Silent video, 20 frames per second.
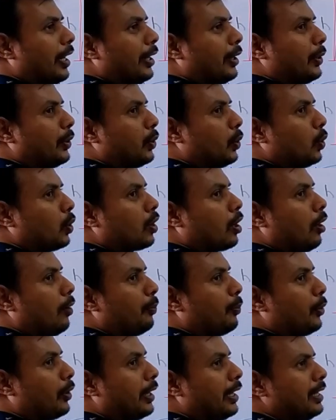into two
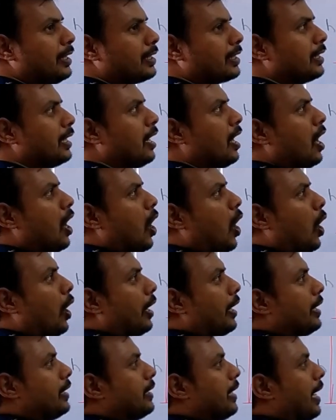components,
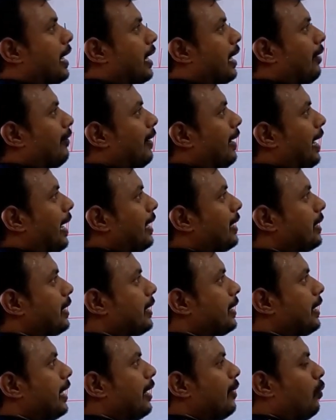horizontal
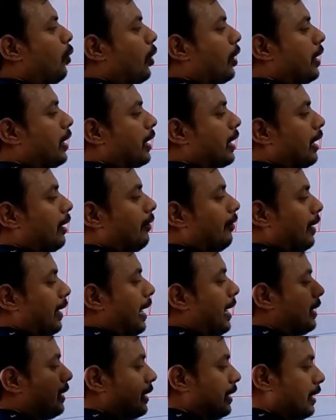velocity and vertical
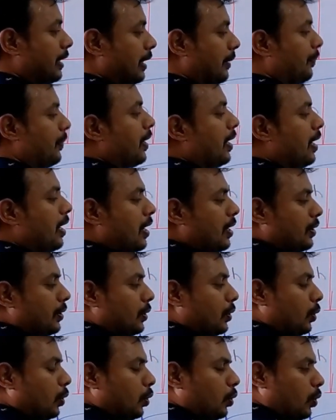velocity.
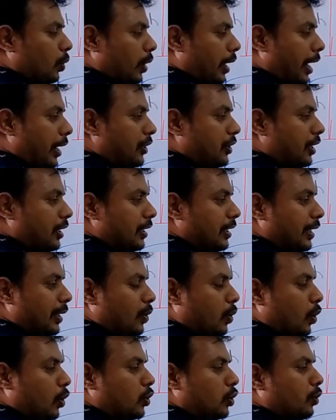So h is
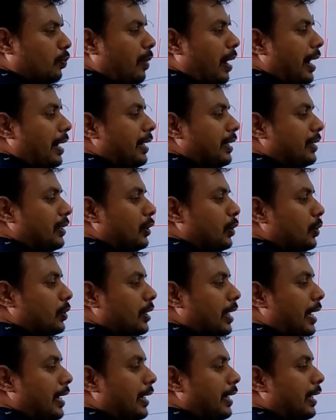equals to minus u
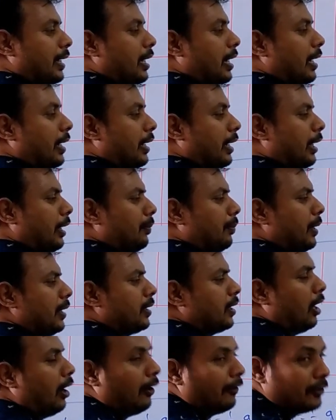sine theta t
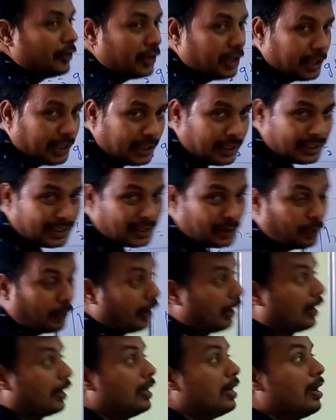plus of gt
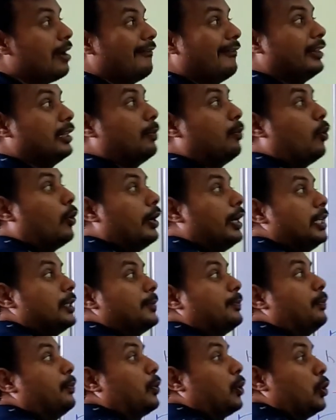square. When the body
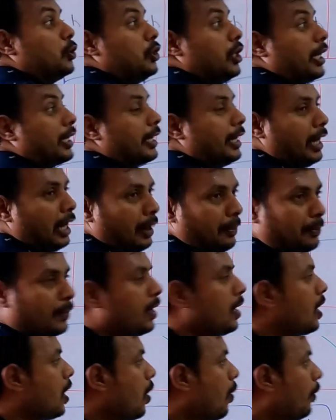is projected up,
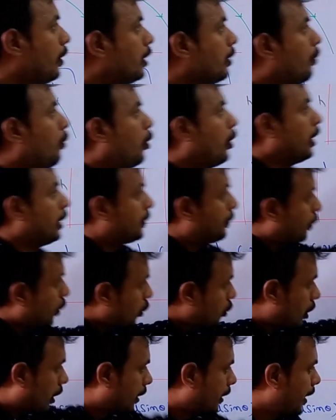when the body is
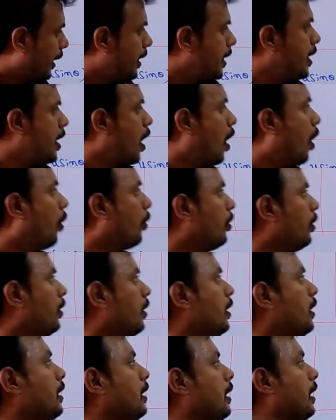projected
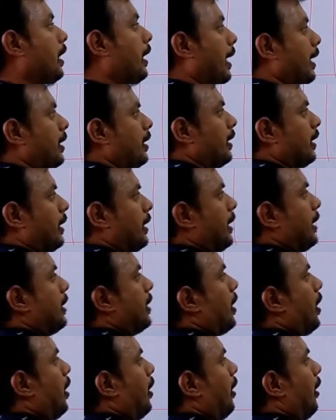down, right,
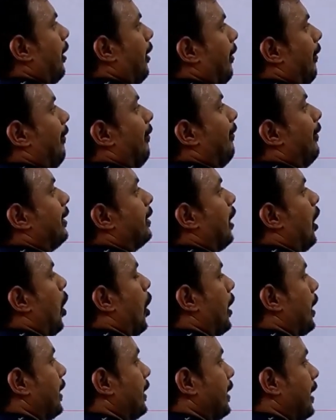theta with
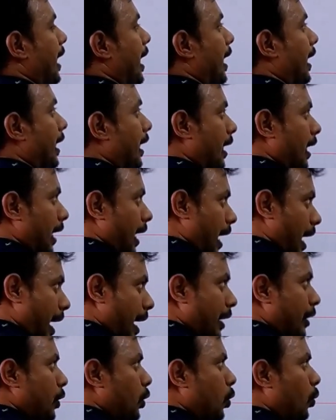horizontal
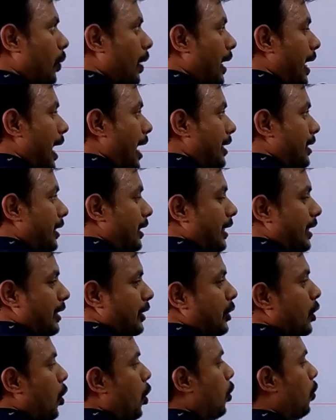and u velocity is
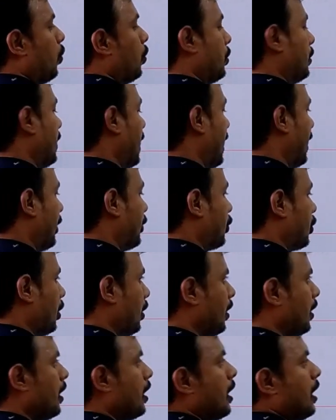downwards
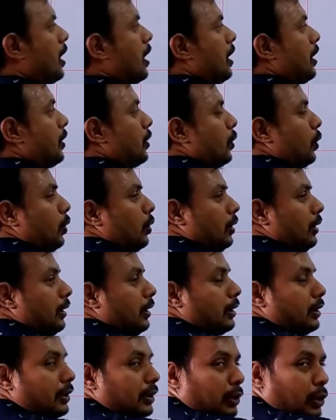direction. So
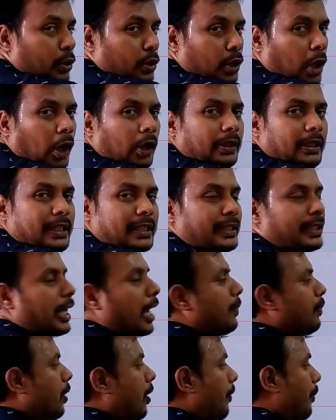to solve this
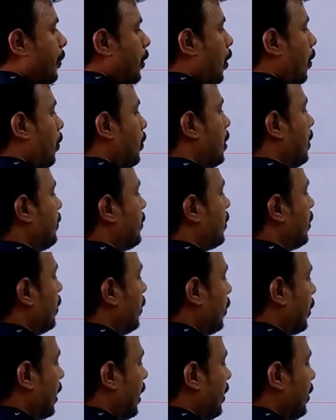type of problems,
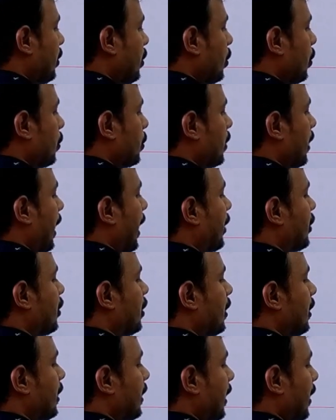you can use h
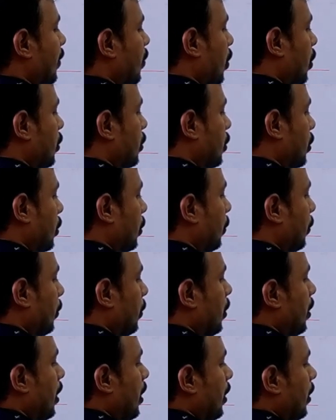is equals to
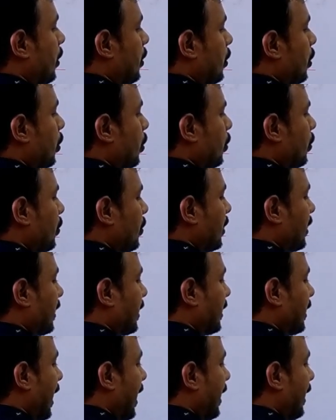u
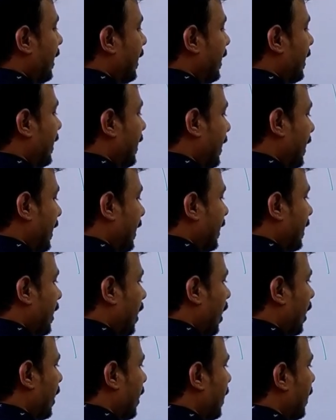sine
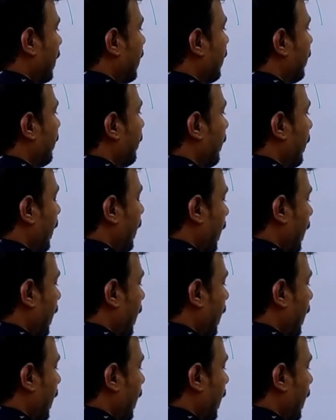theta t